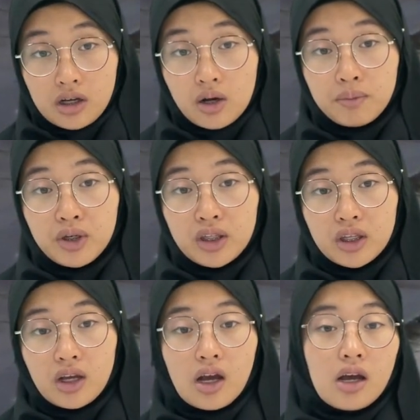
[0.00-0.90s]
of the
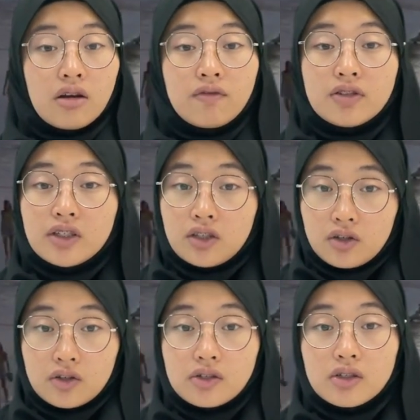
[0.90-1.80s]
community
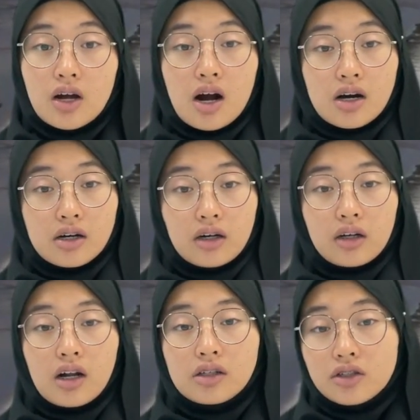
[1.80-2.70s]
and visitors
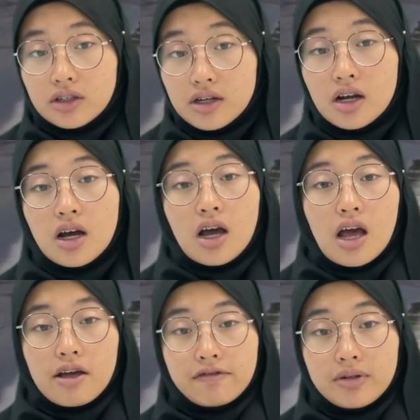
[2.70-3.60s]
or culture,
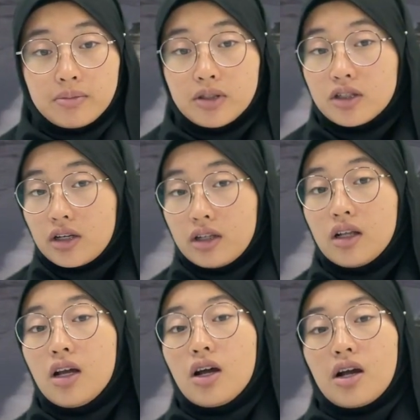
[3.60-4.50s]

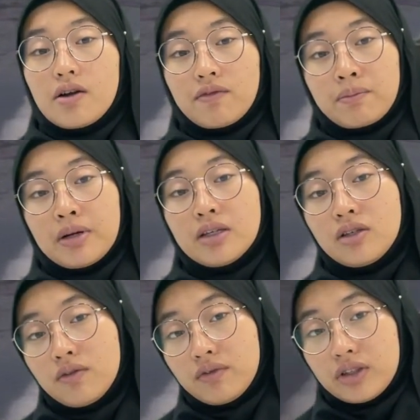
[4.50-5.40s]
environmental
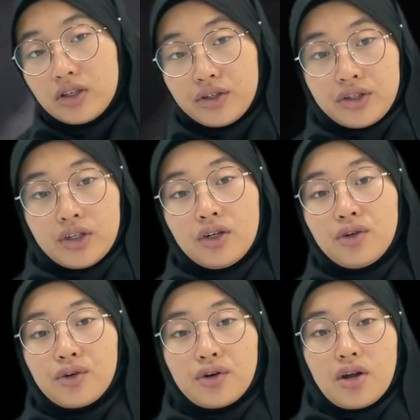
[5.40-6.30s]
preservation
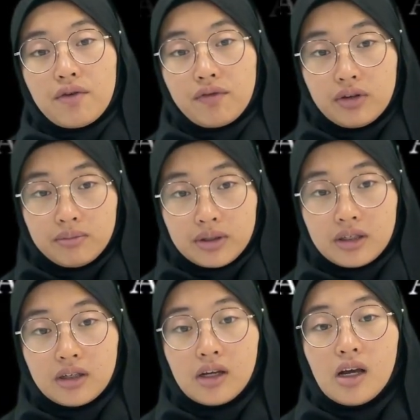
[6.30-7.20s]
or
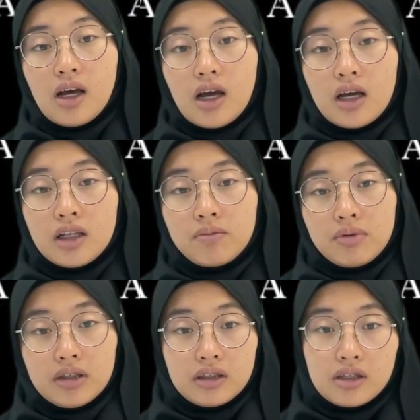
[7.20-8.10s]
environment.
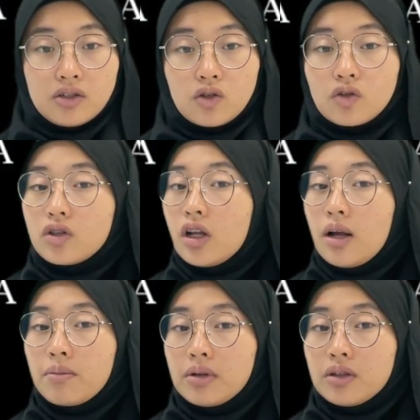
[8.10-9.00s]
In building
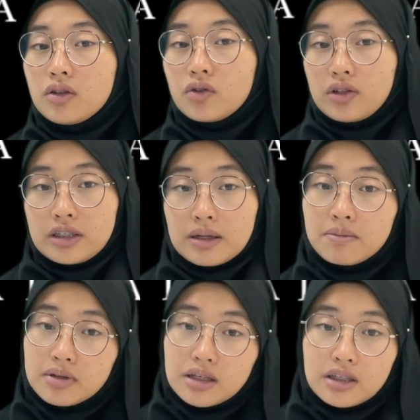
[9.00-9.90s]
sustainable
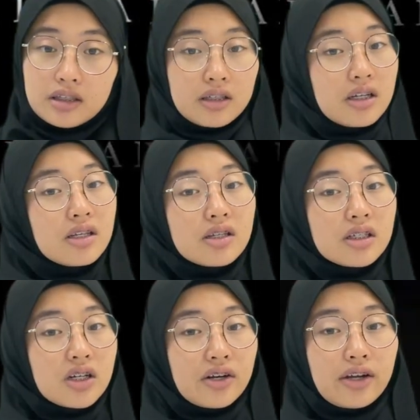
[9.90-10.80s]
tourism, it
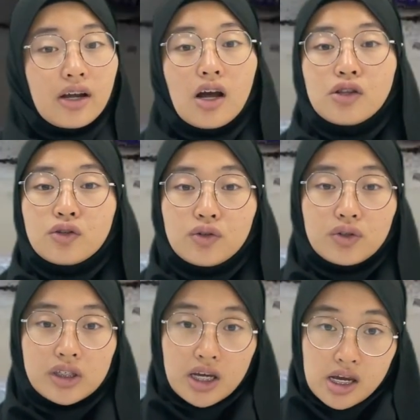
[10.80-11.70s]
is necessary
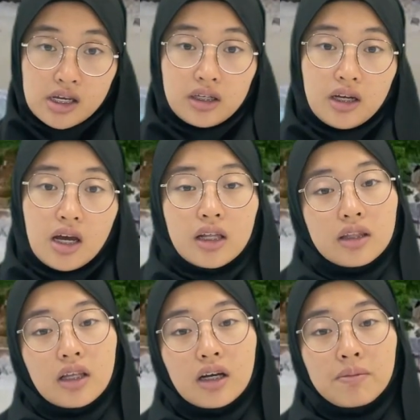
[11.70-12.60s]
to
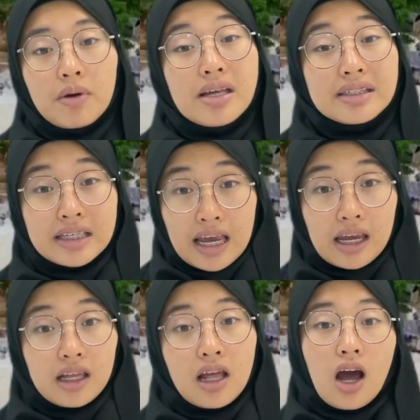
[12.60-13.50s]
change the
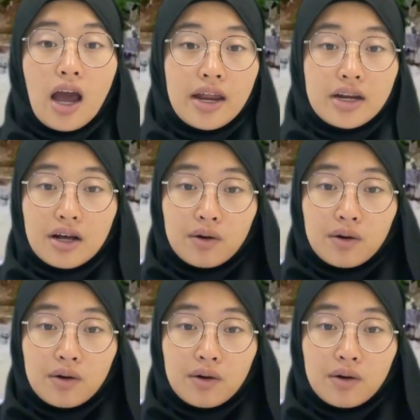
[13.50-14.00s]
mindset